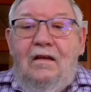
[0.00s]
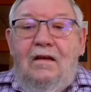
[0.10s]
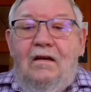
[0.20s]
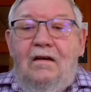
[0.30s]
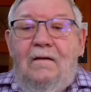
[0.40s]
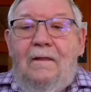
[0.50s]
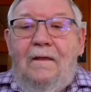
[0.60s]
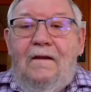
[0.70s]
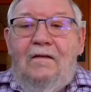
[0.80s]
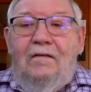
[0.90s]

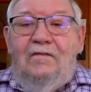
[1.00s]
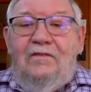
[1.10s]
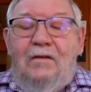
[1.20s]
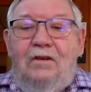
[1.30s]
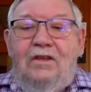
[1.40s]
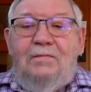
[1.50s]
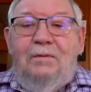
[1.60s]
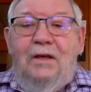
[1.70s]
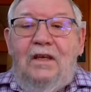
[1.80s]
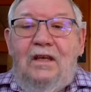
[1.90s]
know, generally
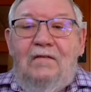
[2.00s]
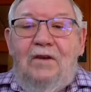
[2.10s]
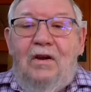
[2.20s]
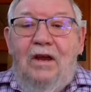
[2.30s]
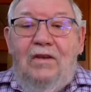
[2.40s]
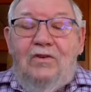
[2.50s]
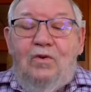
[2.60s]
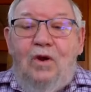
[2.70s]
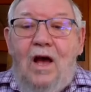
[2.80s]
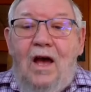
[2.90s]
speaking, a very
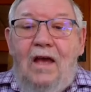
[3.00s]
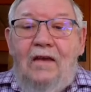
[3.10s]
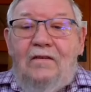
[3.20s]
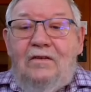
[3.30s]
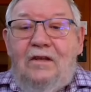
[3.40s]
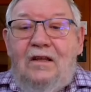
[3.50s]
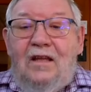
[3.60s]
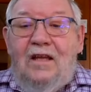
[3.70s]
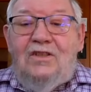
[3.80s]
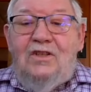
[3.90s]
dry,
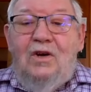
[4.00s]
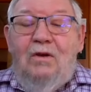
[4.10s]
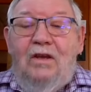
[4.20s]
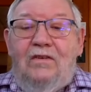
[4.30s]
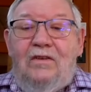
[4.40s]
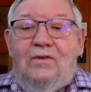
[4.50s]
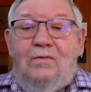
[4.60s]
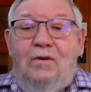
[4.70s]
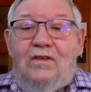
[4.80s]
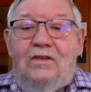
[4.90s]
less snowy
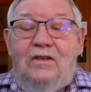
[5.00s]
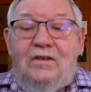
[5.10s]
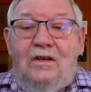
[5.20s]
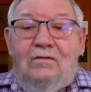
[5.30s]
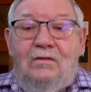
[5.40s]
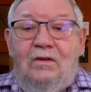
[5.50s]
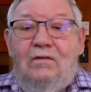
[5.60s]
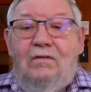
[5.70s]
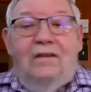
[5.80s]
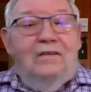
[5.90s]
situation in the central
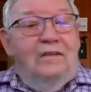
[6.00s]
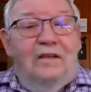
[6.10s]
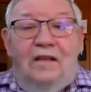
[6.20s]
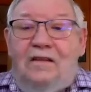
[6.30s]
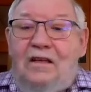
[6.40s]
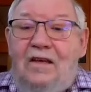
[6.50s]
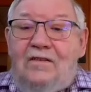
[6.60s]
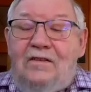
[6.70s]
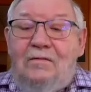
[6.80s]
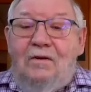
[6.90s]
U.S. It's not the
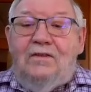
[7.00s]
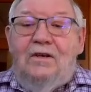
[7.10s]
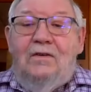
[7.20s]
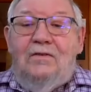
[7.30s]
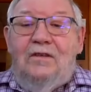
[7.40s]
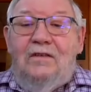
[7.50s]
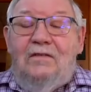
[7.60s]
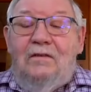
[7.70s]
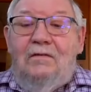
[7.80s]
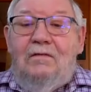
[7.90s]
case in the West Coast. They
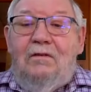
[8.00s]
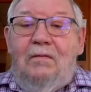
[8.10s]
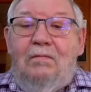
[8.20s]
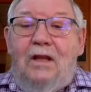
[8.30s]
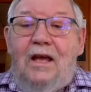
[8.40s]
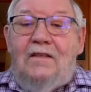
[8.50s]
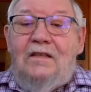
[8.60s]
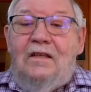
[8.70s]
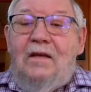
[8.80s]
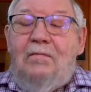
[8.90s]
seem to have really
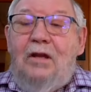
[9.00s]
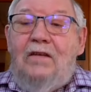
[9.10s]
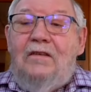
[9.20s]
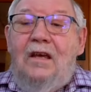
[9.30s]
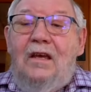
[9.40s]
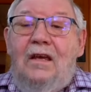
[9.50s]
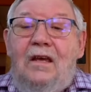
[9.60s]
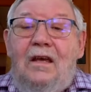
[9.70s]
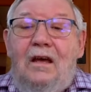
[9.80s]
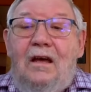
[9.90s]
blasted that place
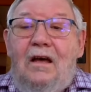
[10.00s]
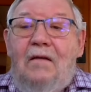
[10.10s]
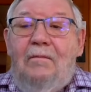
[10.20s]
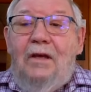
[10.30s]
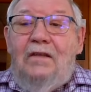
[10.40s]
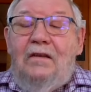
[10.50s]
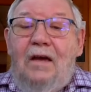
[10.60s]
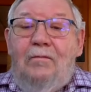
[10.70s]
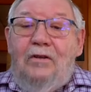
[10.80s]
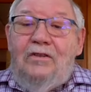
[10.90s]
big
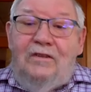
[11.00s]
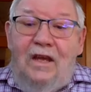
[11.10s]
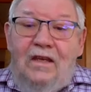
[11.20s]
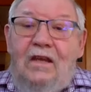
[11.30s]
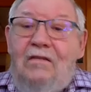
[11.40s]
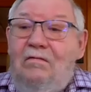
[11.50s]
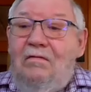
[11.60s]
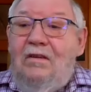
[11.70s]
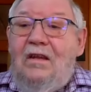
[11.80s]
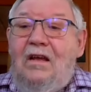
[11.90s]
time, which they need